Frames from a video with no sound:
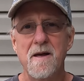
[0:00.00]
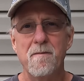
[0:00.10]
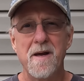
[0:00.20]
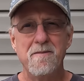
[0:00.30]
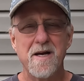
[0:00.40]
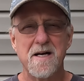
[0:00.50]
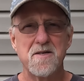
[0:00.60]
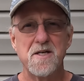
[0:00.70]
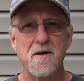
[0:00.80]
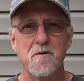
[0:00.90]
and maybe I'll
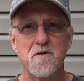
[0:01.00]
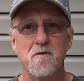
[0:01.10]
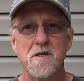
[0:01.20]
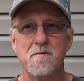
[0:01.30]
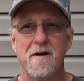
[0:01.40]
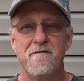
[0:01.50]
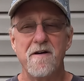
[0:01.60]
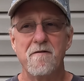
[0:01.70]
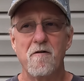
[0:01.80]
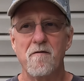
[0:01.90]
say which one's my
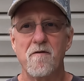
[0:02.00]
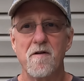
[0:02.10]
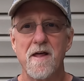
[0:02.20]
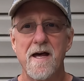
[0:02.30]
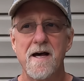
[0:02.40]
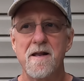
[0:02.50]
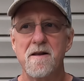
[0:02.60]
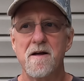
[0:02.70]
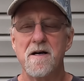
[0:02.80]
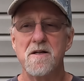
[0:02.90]
favorite for that,
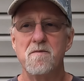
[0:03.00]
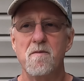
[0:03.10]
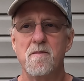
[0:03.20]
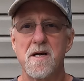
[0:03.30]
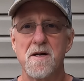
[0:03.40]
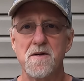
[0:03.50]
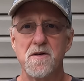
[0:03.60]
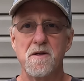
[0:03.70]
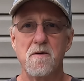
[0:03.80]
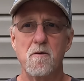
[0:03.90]

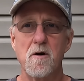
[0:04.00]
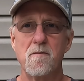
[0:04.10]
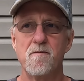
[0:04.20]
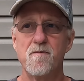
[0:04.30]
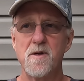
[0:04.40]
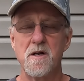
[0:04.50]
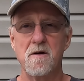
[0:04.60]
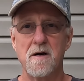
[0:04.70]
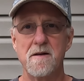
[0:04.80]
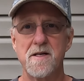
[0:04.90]
because they were,
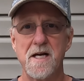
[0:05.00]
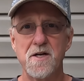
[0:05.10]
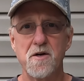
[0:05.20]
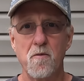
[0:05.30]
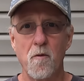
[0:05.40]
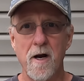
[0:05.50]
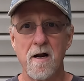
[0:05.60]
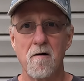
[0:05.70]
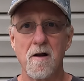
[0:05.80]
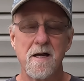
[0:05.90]
I taste them
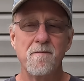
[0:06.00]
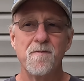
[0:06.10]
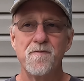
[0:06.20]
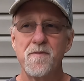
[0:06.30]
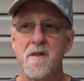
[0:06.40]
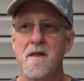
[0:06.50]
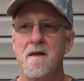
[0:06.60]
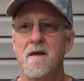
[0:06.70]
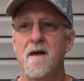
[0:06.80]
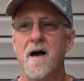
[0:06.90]
regularly.
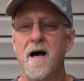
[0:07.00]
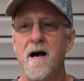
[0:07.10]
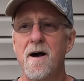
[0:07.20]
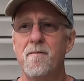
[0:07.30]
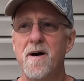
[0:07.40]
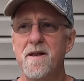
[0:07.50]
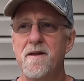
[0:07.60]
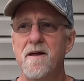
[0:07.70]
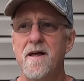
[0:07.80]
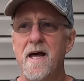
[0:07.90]
But
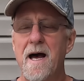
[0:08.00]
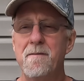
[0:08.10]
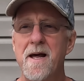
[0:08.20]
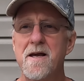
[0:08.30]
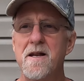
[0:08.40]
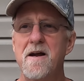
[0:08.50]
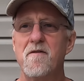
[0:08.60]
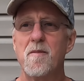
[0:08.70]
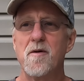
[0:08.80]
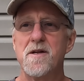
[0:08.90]
I'm not going to
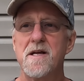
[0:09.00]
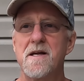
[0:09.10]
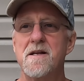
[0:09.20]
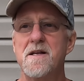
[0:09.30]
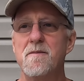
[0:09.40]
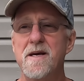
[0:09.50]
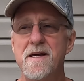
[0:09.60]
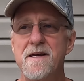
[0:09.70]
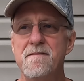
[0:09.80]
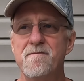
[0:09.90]
ever pretend to
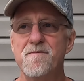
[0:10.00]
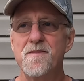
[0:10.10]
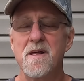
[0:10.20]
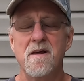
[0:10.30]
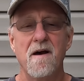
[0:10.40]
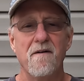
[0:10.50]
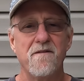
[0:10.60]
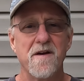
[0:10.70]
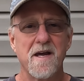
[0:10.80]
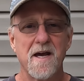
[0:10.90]
be a
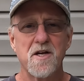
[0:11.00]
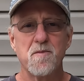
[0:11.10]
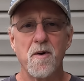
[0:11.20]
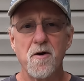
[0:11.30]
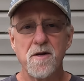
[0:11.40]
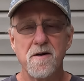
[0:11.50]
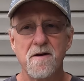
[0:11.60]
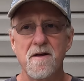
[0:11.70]
fig expert,